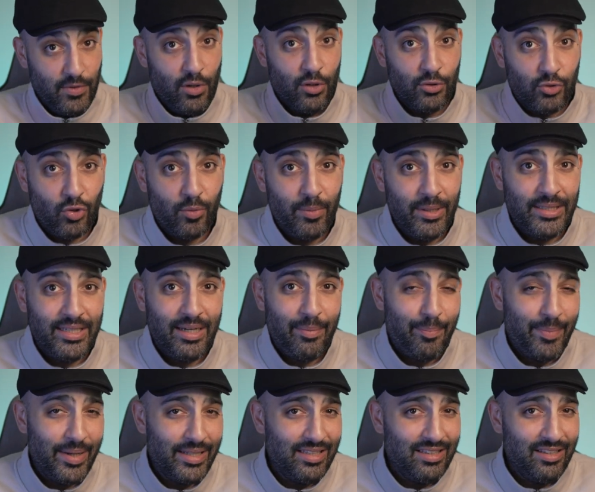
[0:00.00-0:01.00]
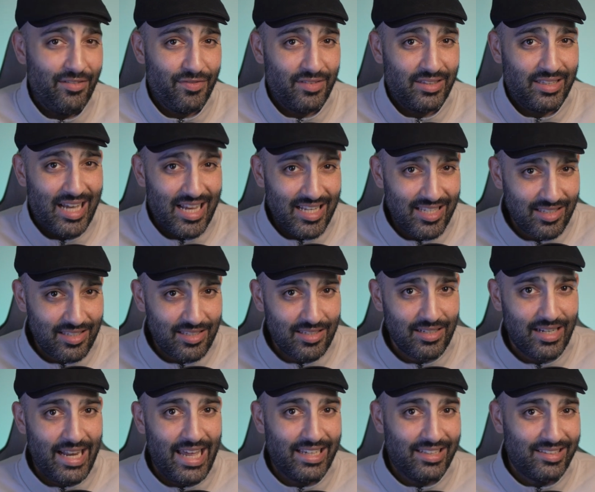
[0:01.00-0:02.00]
automate repetitive
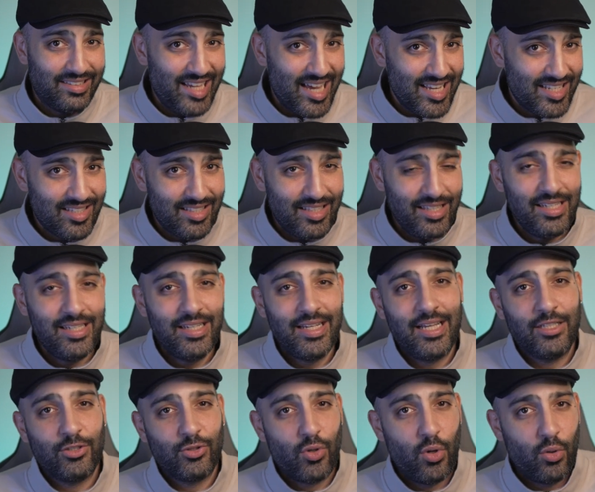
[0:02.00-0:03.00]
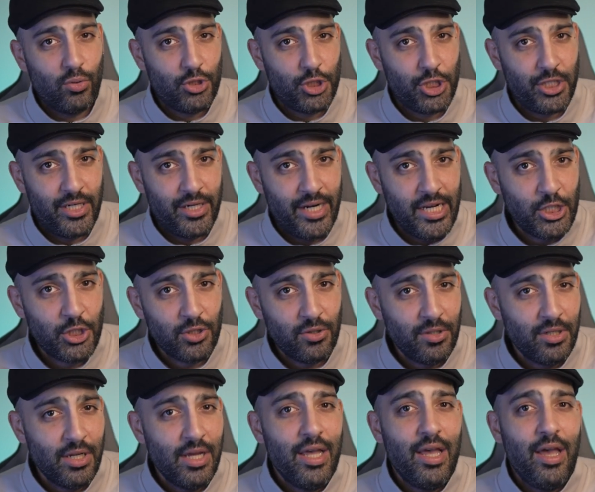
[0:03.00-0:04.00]
tasks like testing and code
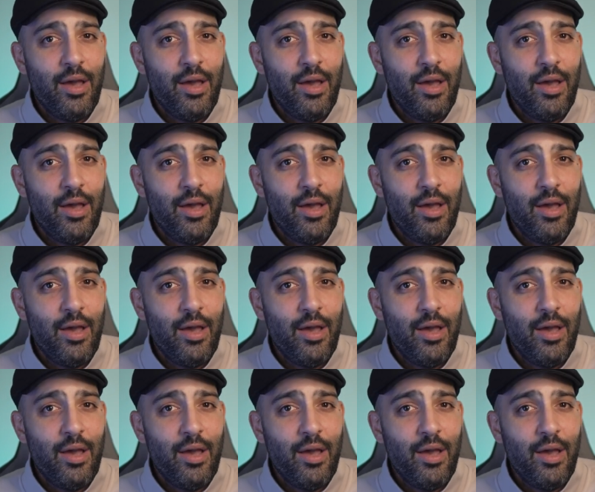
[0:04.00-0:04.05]
generation,